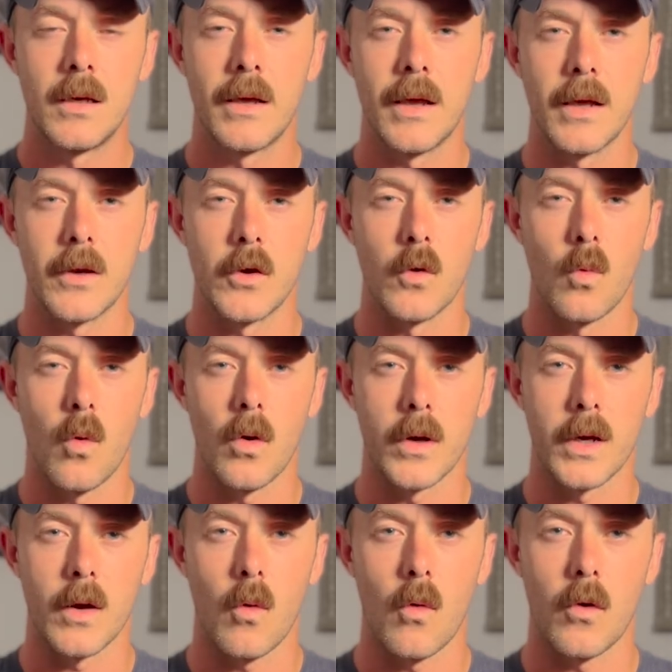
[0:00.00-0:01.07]
in good
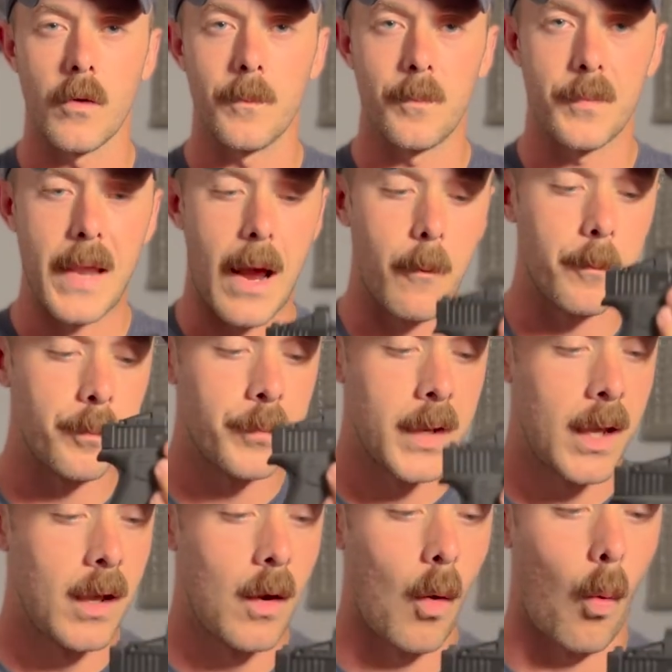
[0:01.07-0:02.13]
working order. Now,
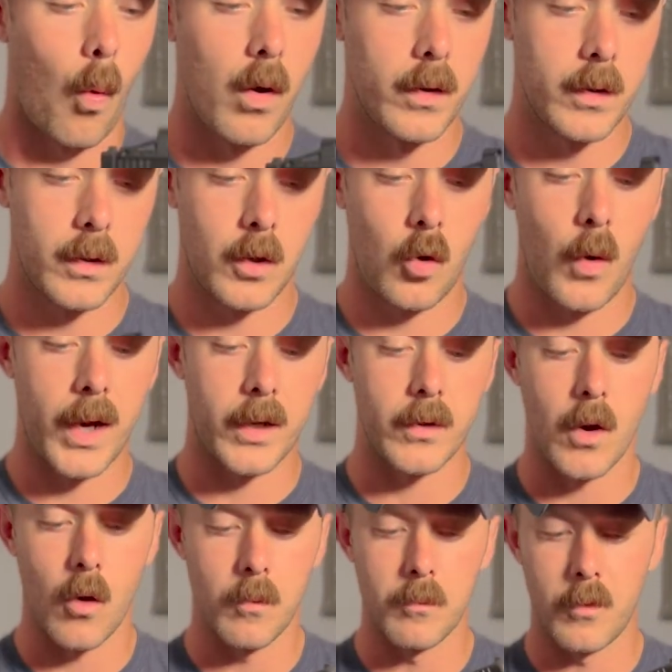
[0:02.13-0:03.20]
one quick
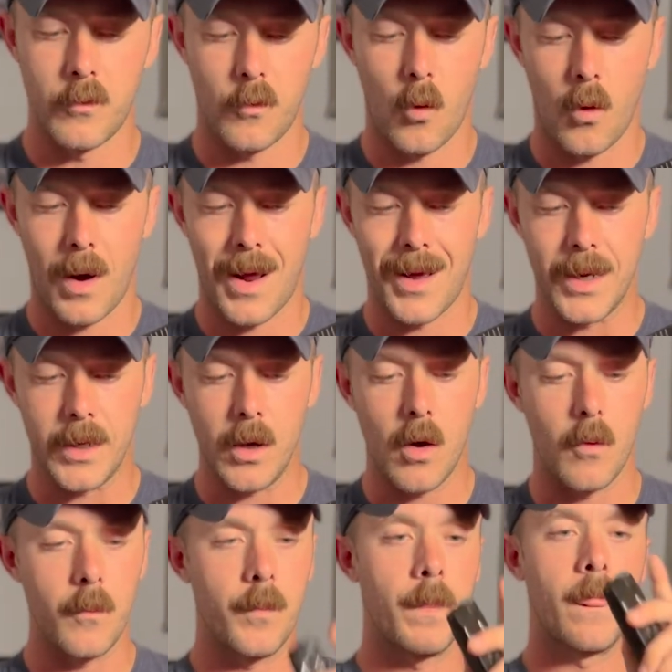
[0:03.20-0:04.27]
note before I go.
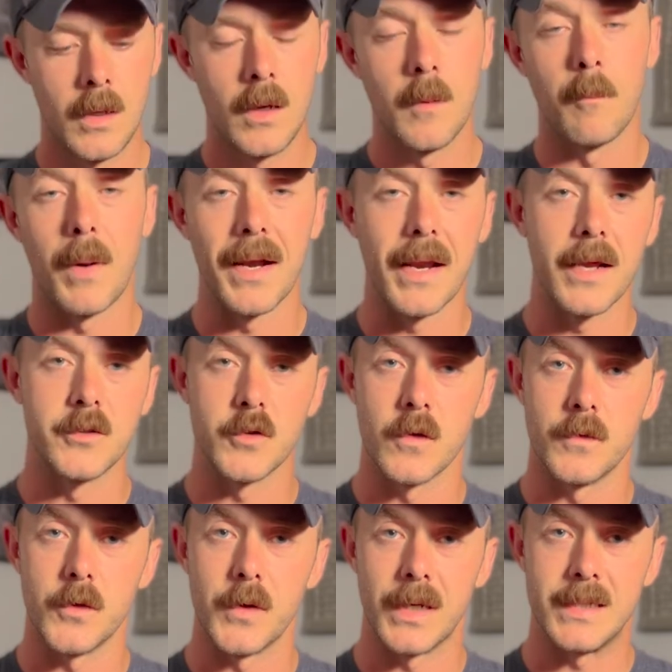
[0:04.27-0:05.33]
By nature of
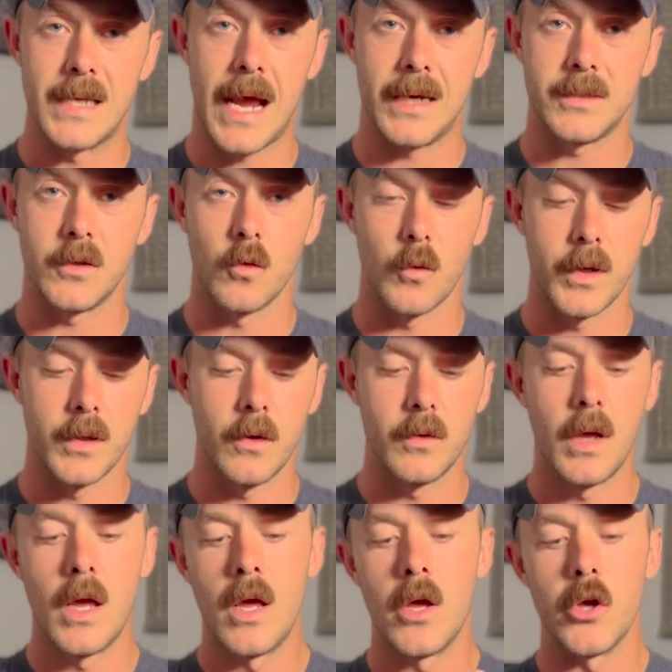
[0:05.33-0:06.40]
doing a tactical reload,
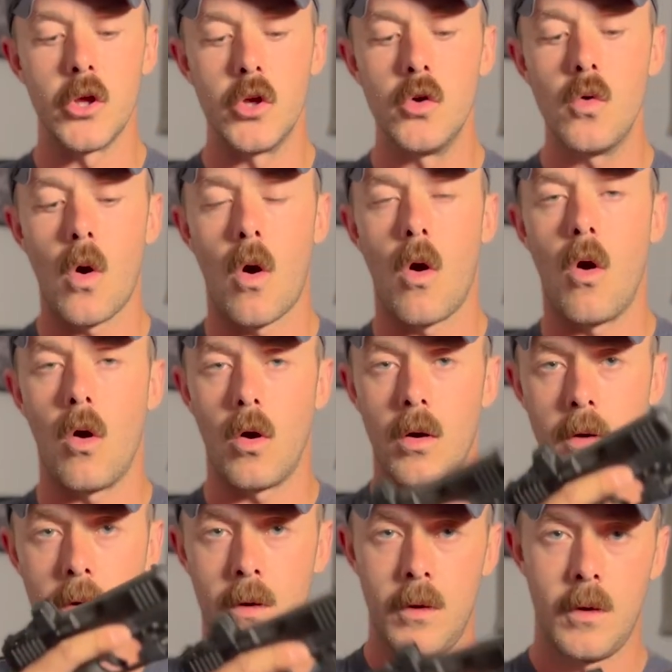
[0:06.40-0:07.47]
you are
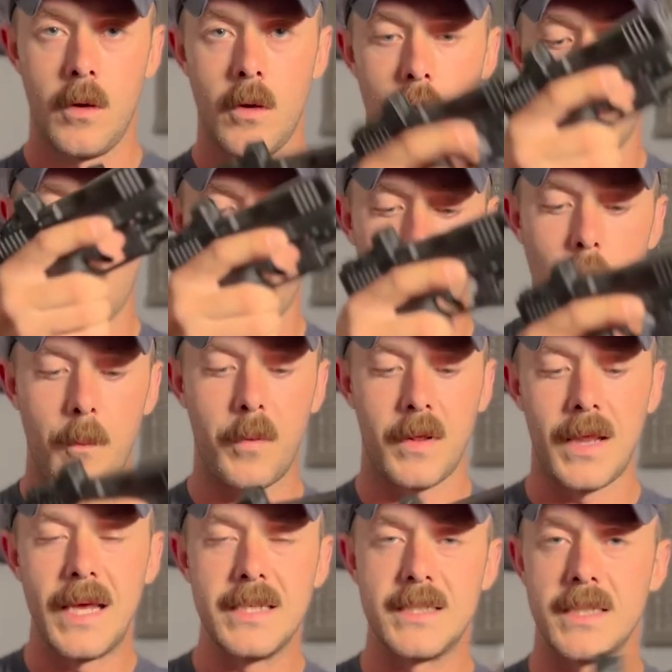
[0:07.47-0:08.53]

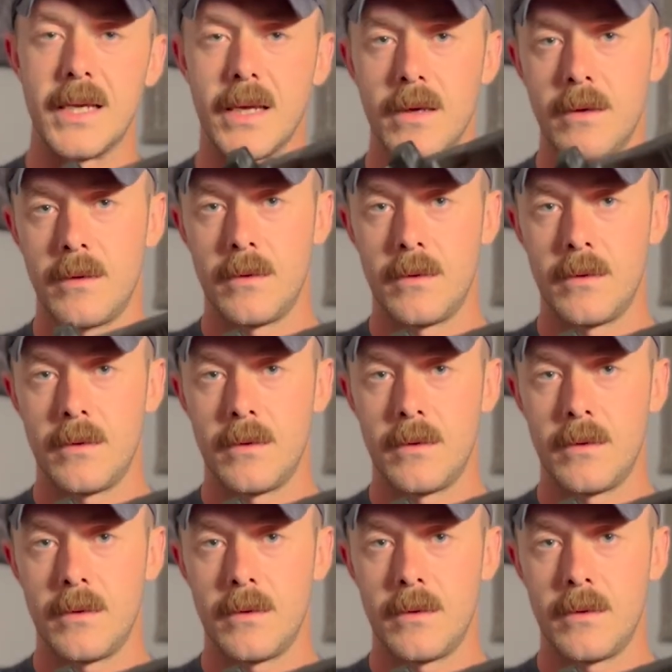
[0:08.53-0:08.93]
replacing